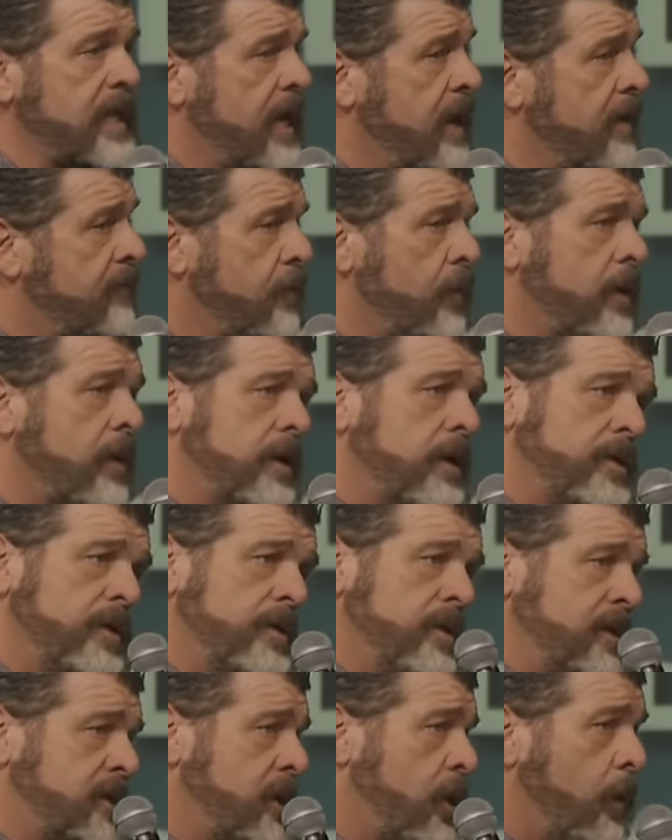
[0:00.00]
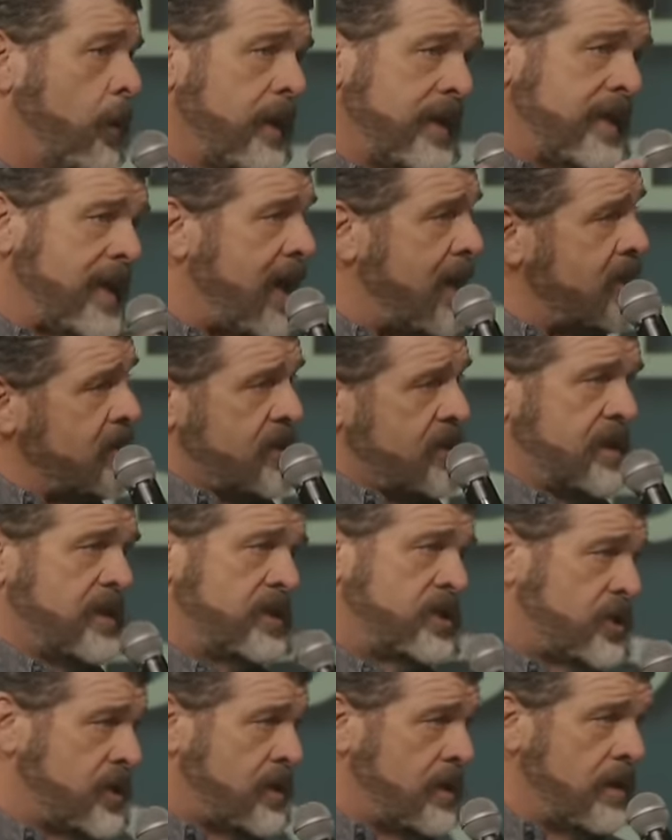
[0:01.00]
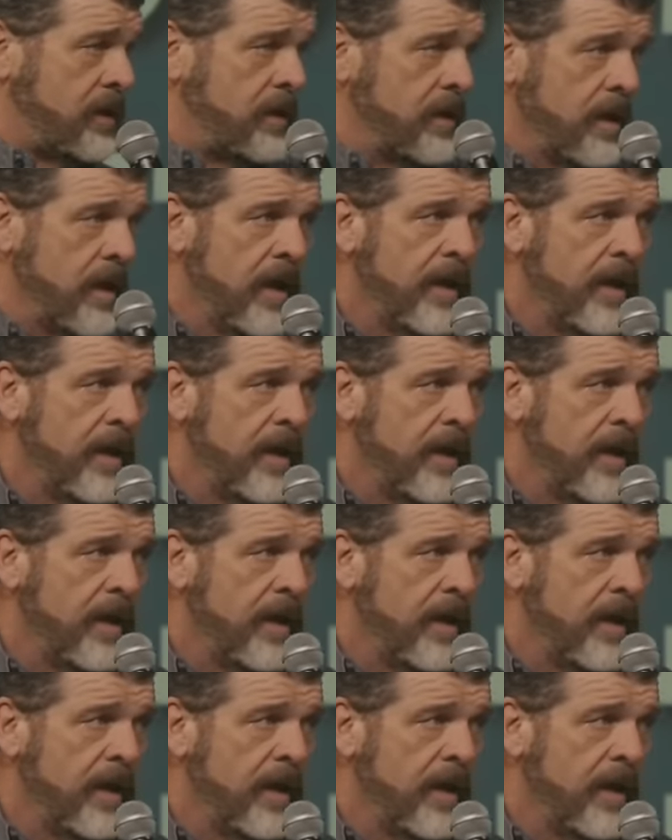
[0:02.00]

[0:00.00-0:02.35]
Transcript: And if we're going to do this holy dance this year,